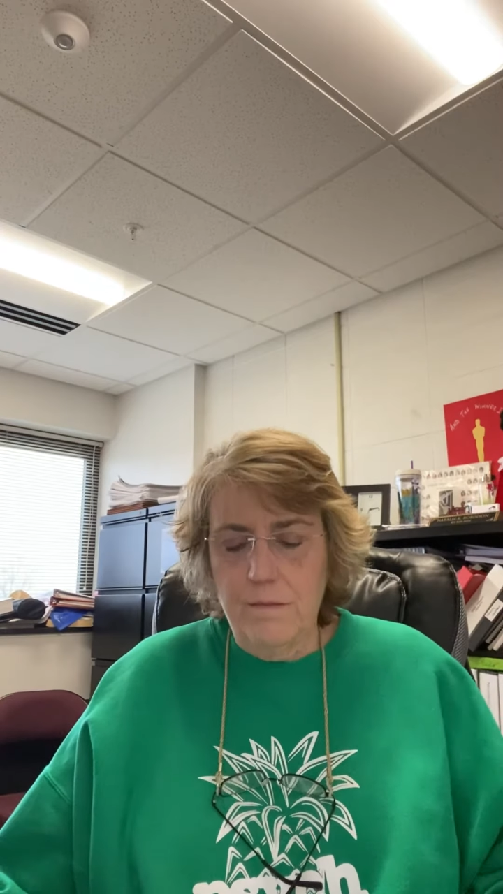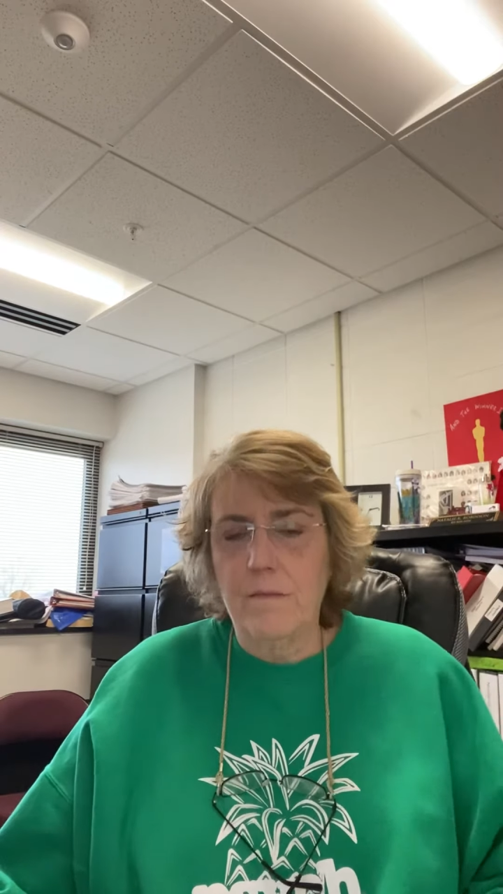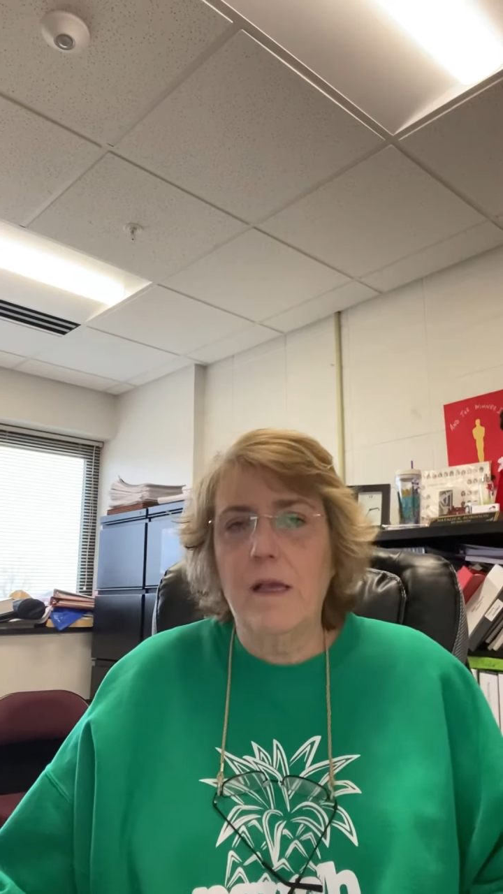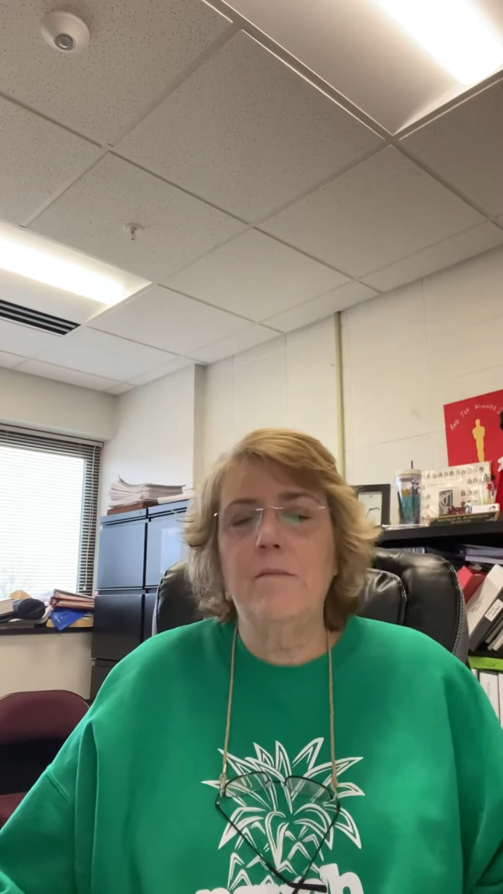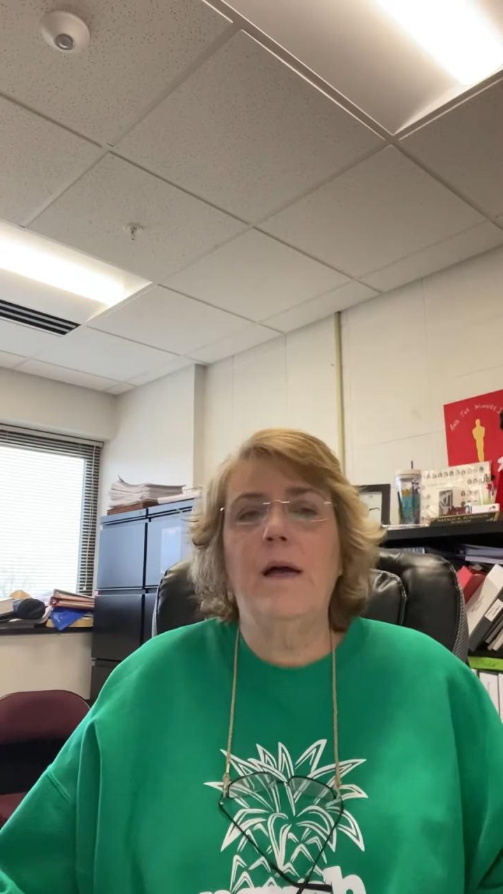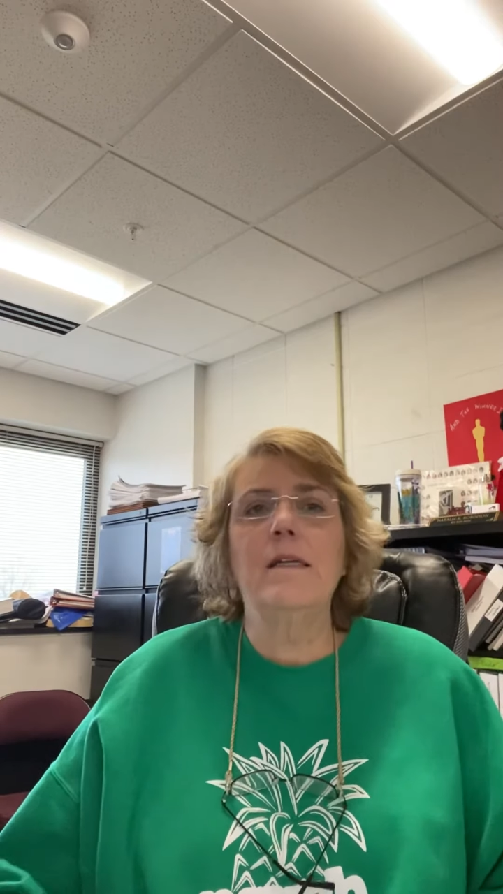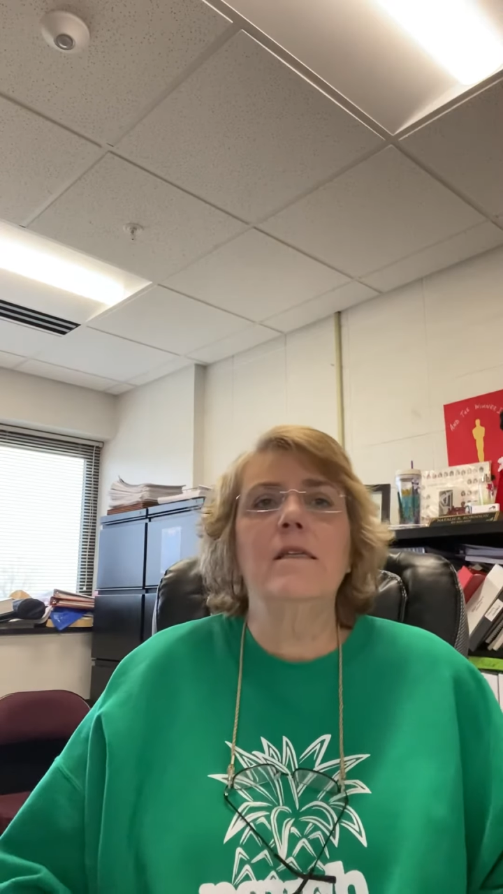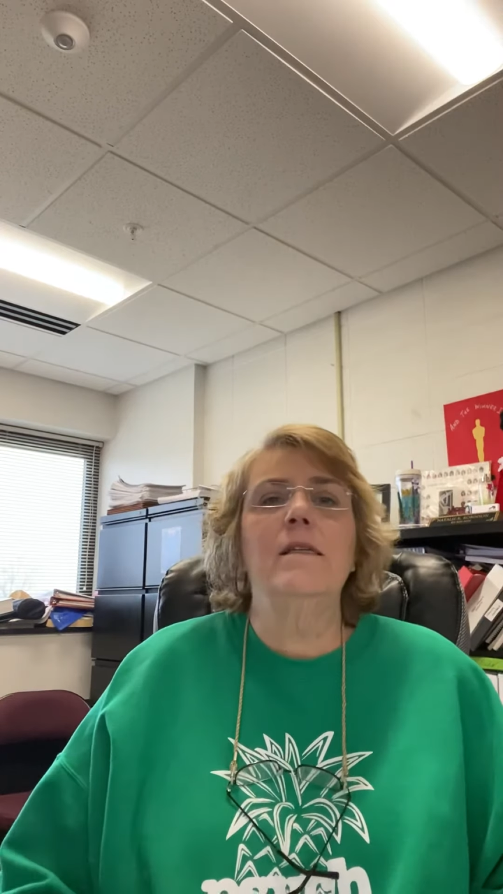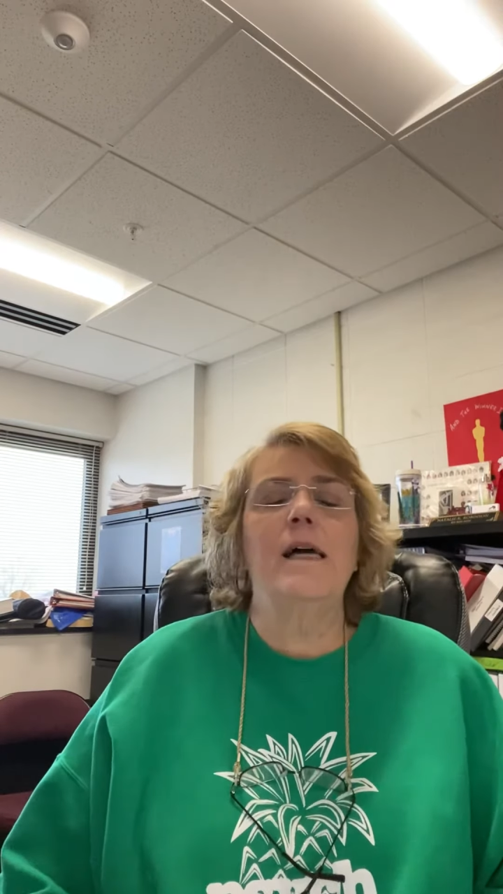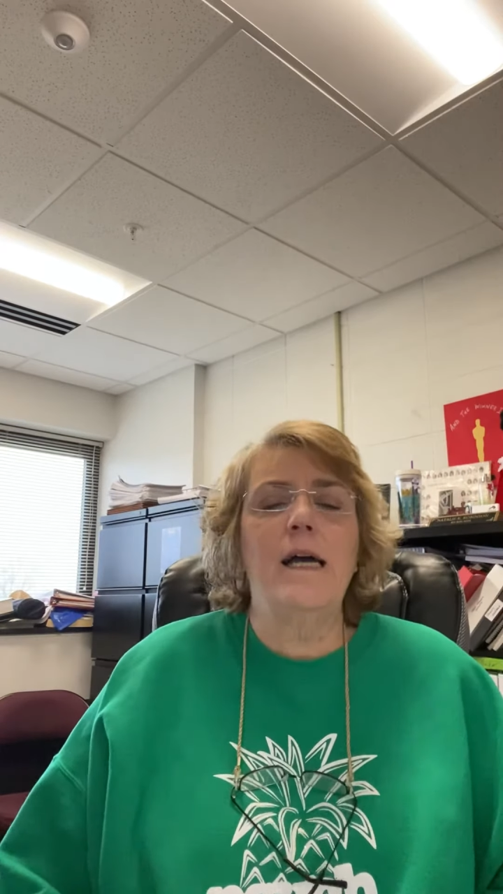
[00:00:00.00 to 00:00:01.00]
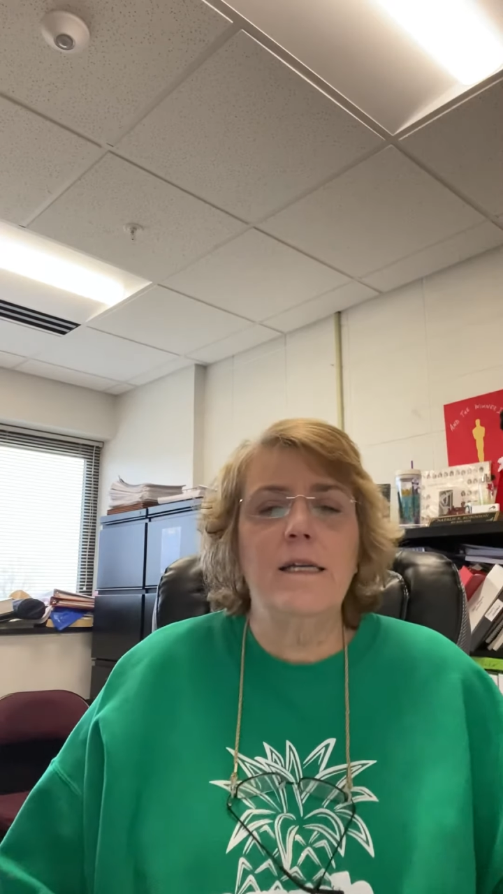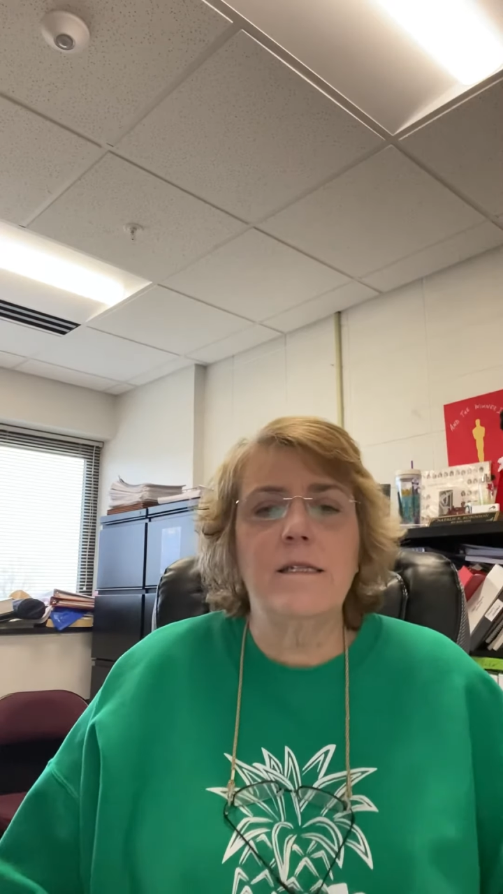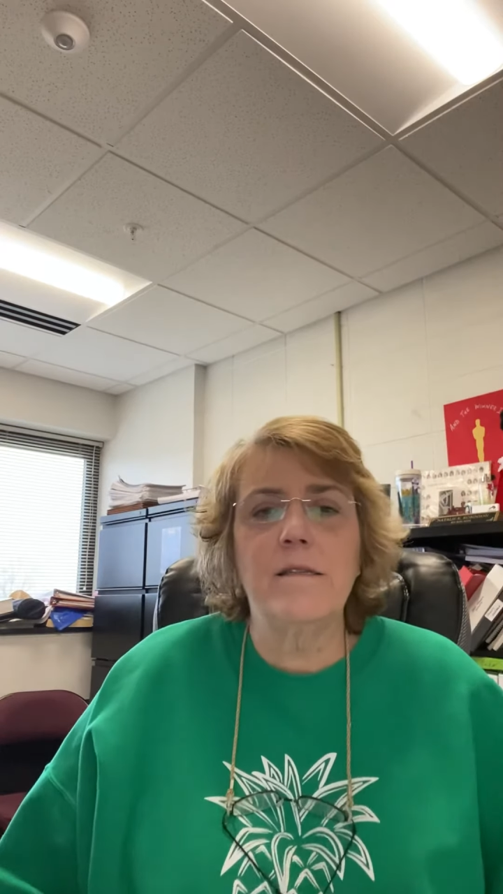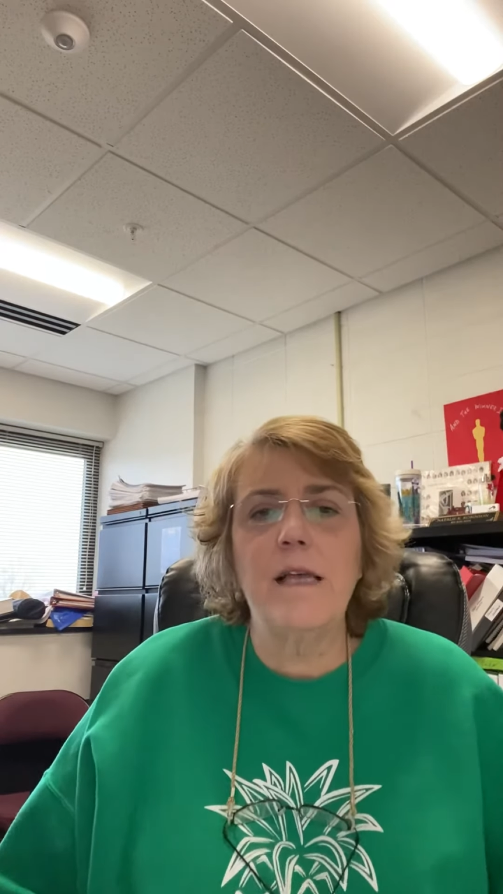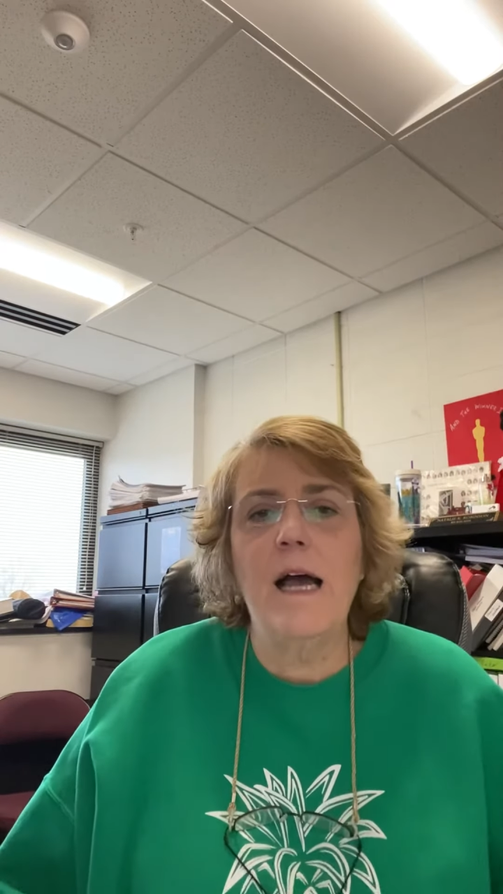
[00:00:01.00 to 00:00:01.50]
And back to the
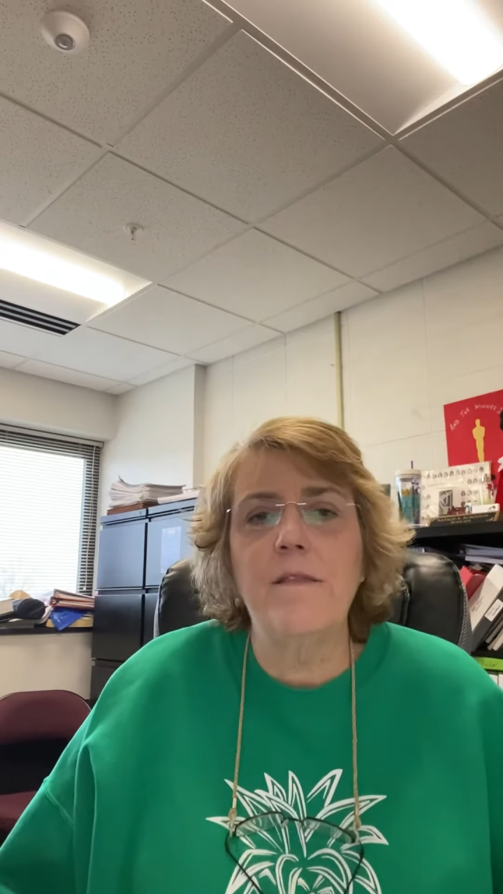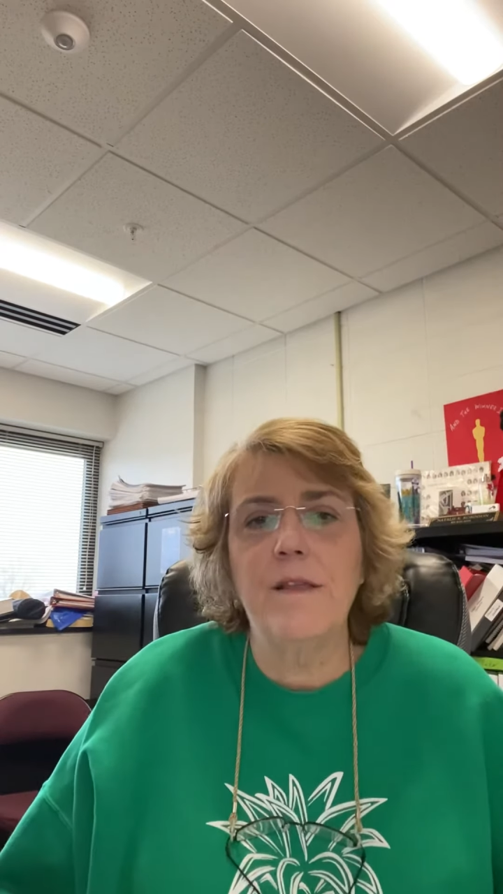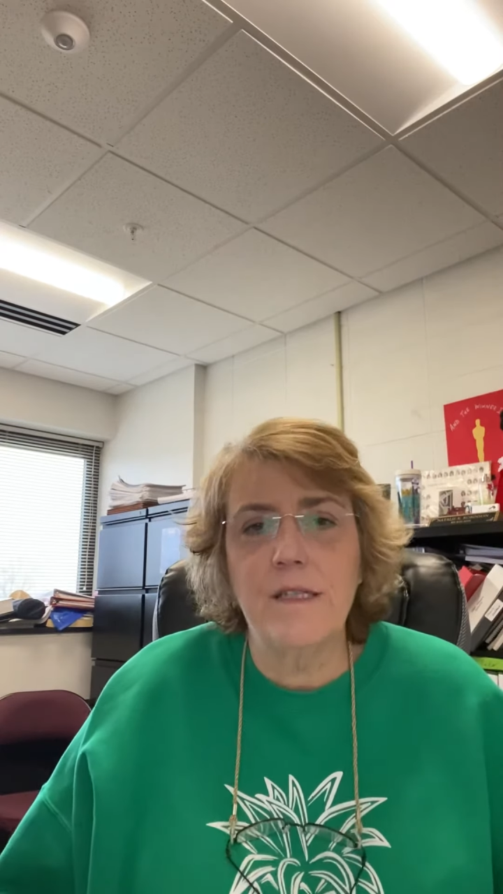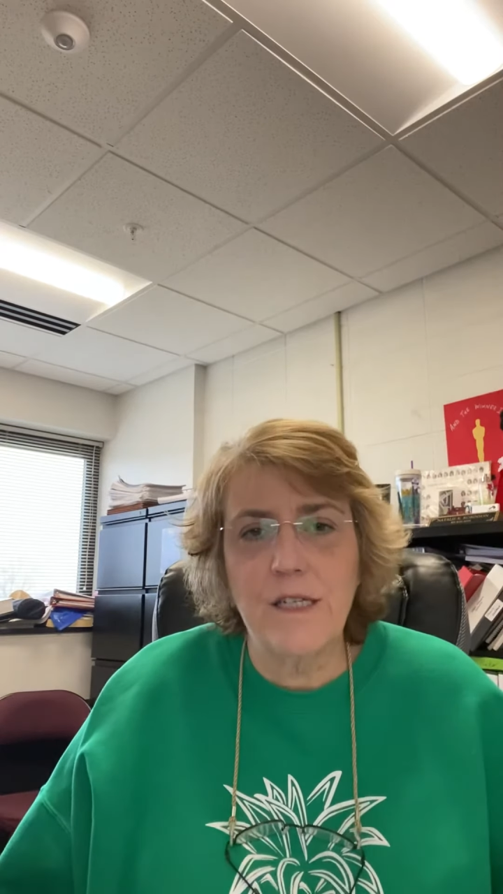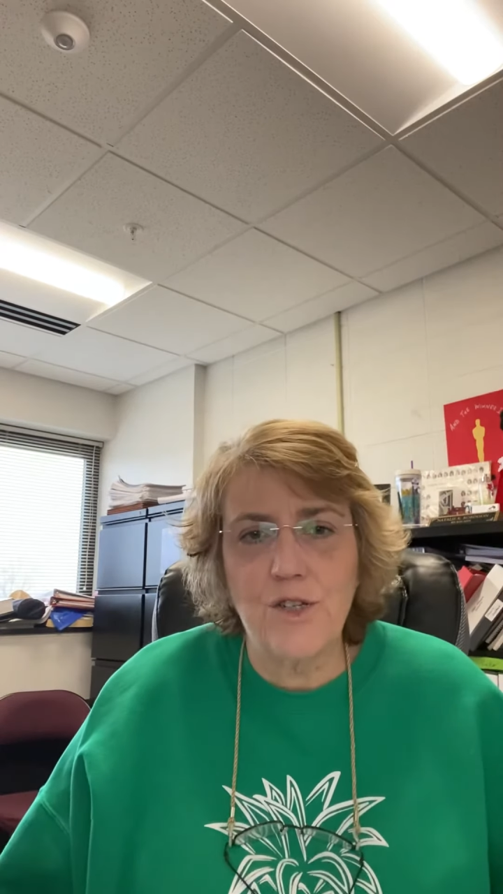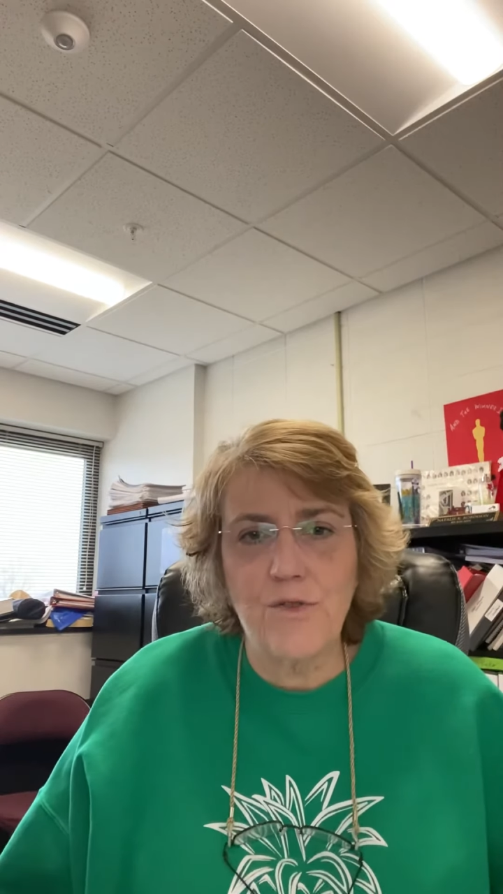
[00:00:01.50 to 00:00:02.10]
diathesis